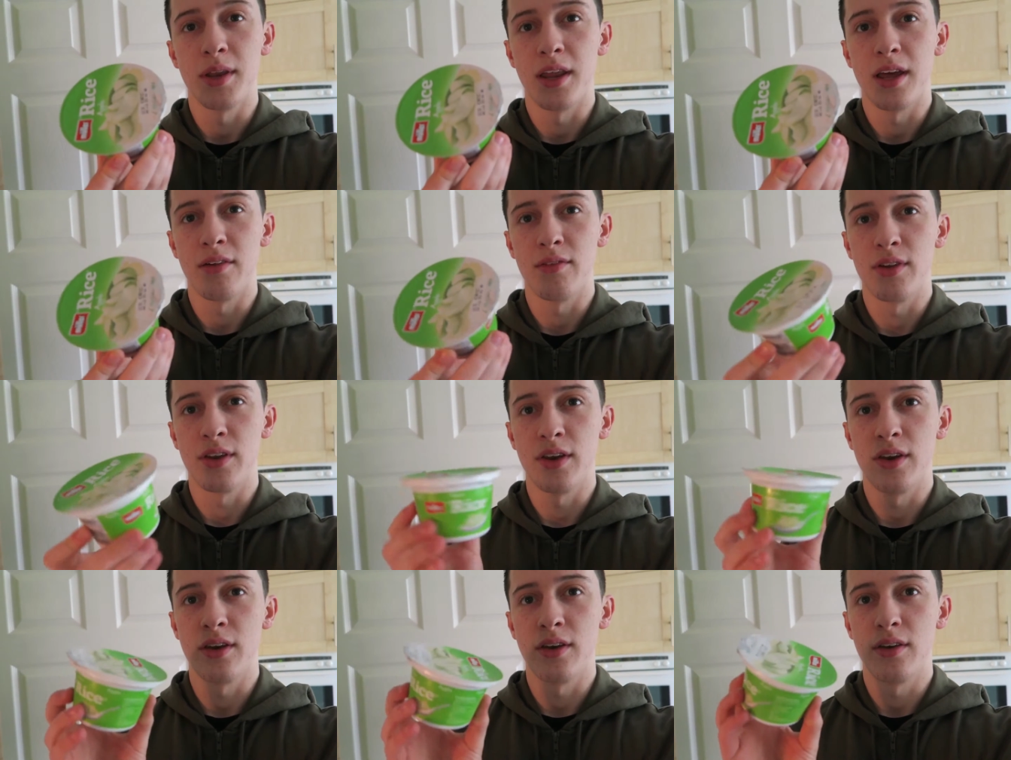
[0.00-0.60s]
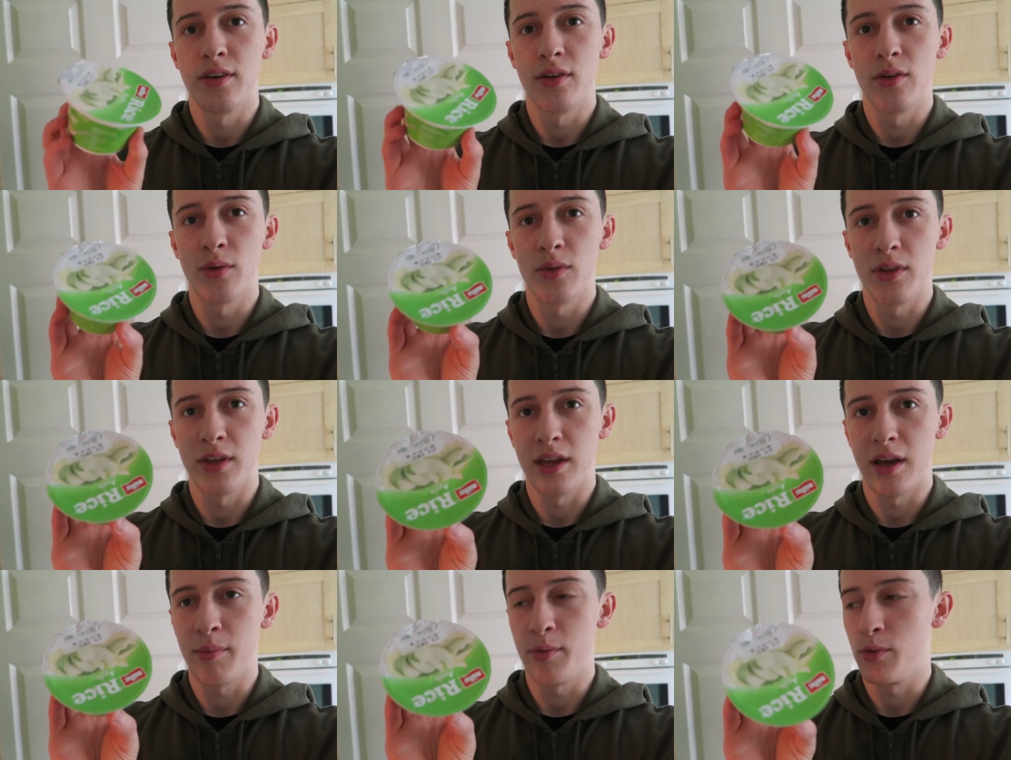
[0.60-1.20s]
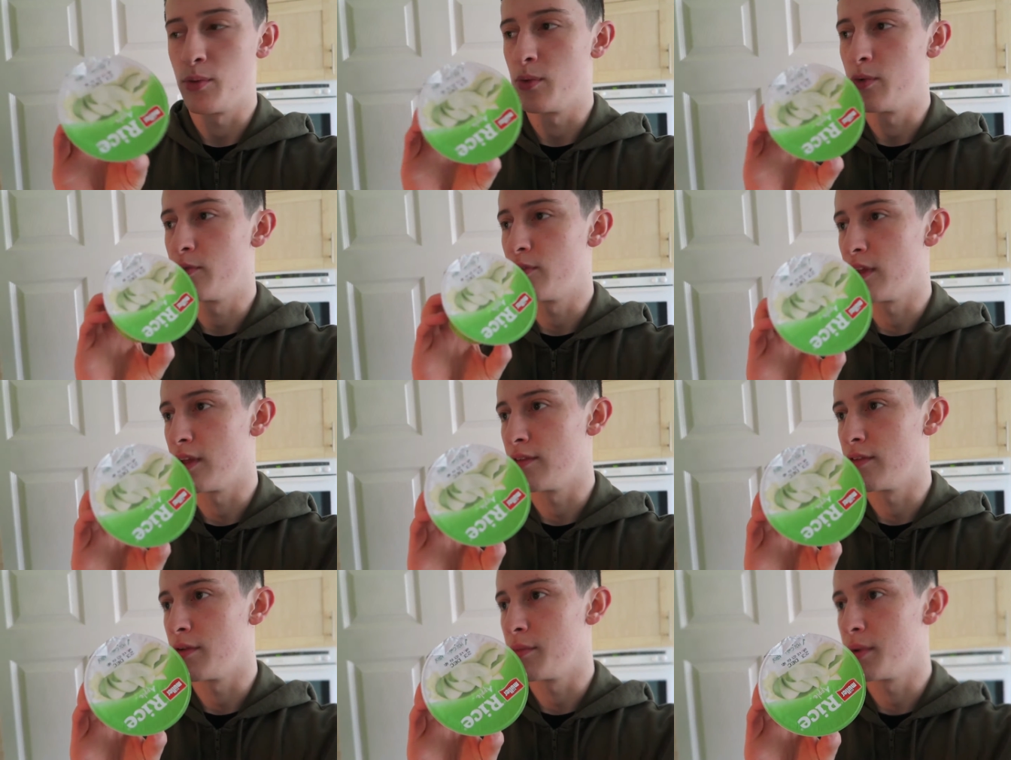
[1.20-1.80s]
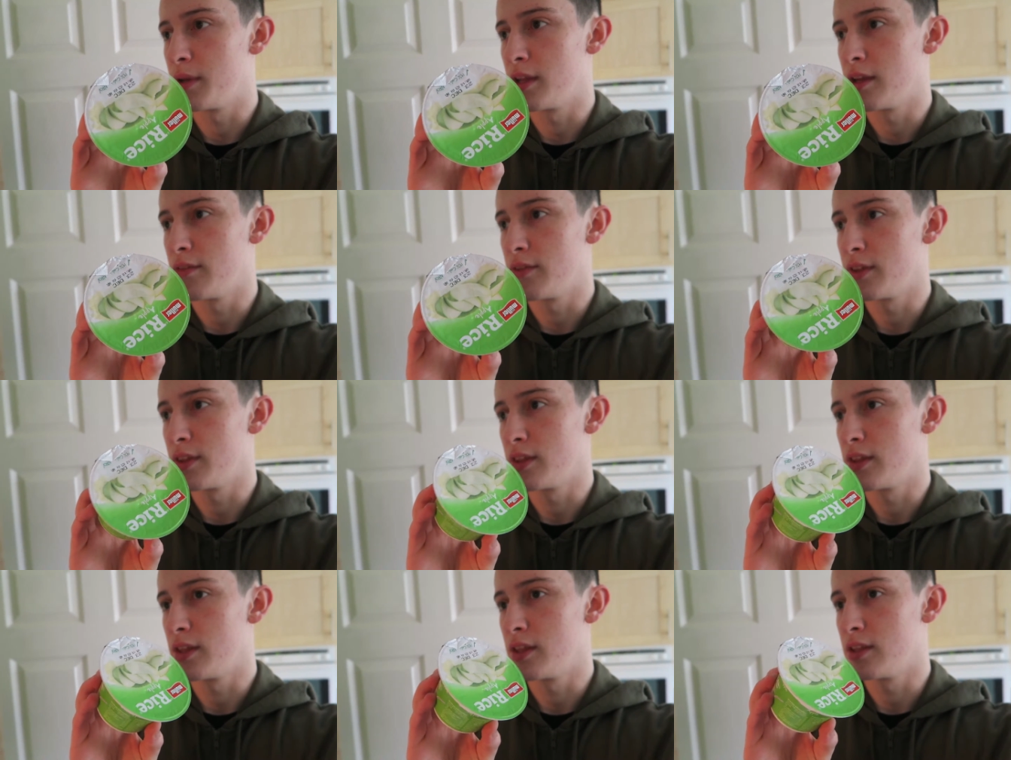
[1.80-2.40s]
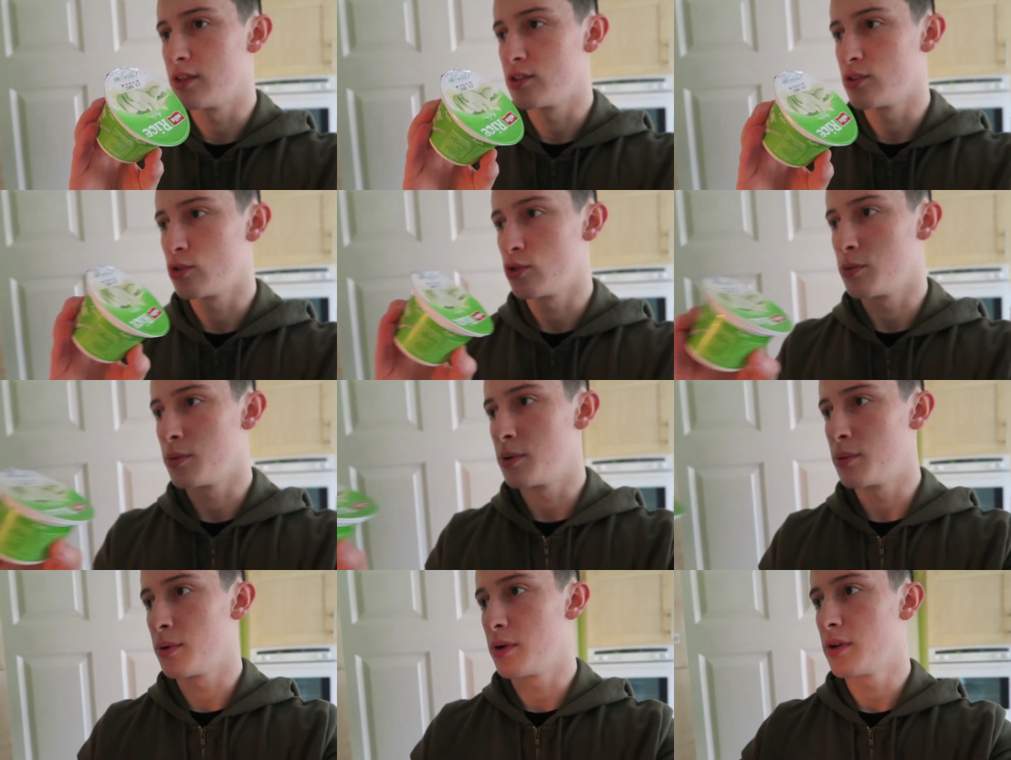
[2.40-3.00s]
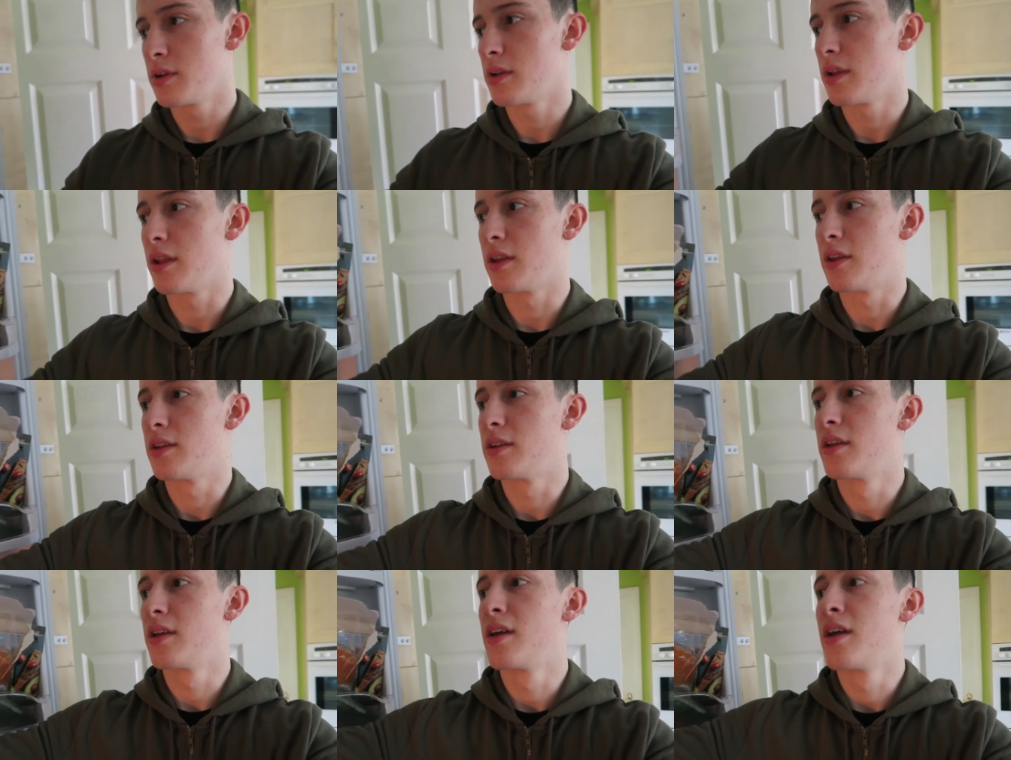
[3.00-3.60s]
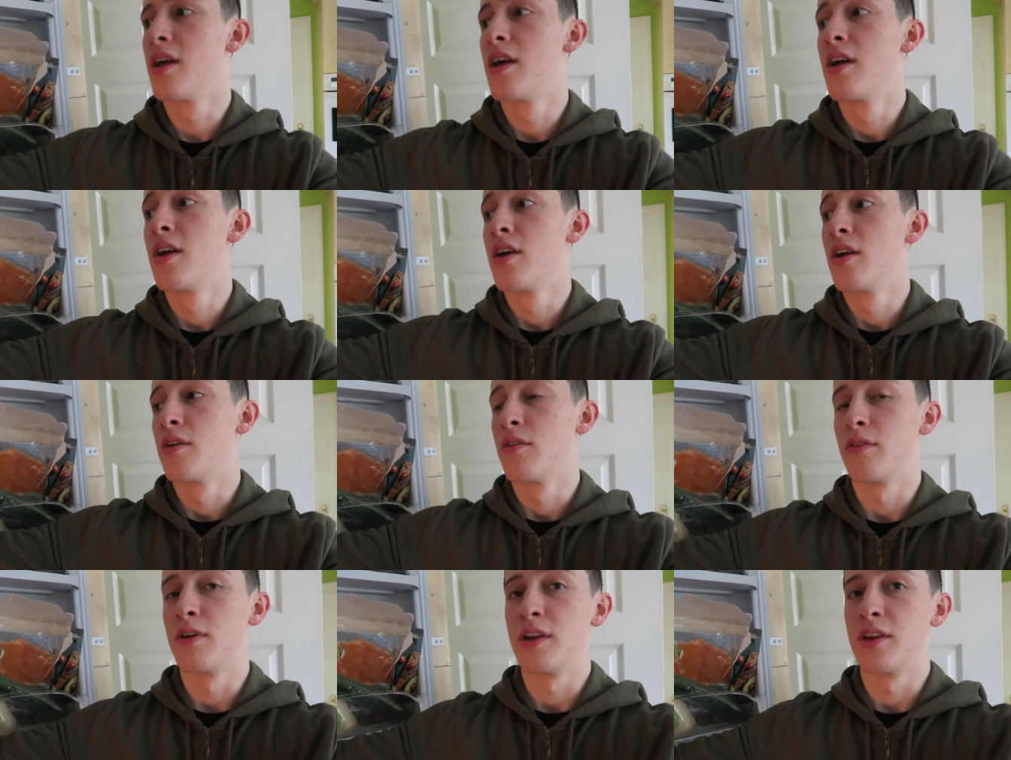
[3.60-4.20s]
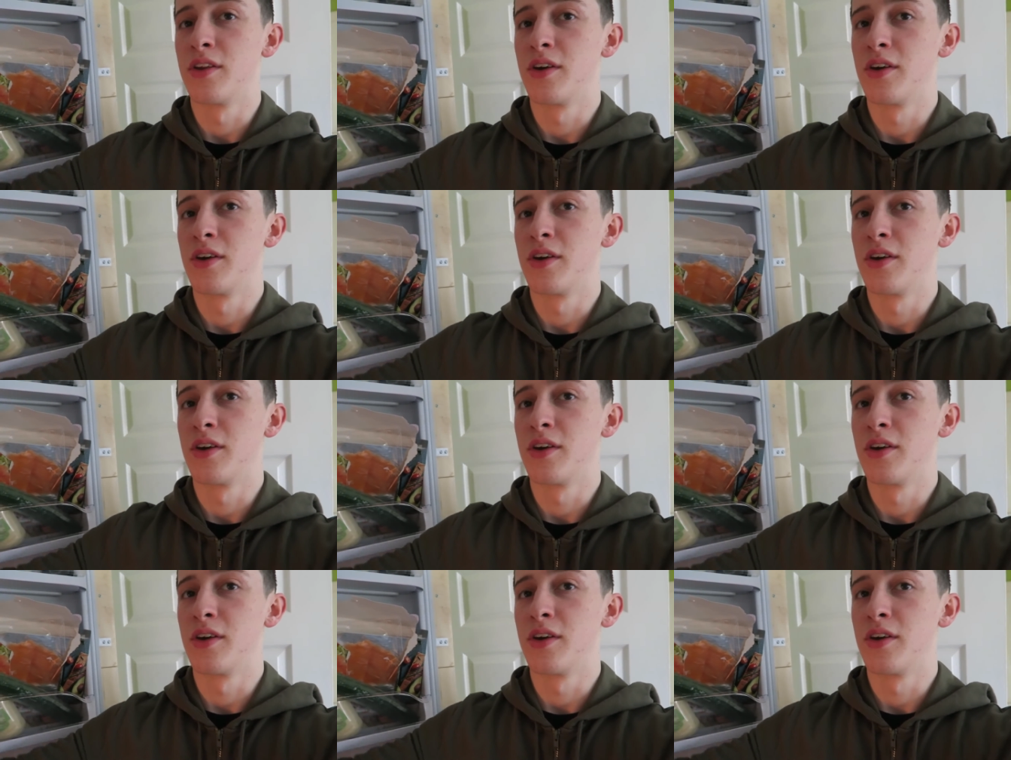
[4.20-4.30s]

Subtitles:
Been having, not the apple flavour, I've been having the strawberry one, and really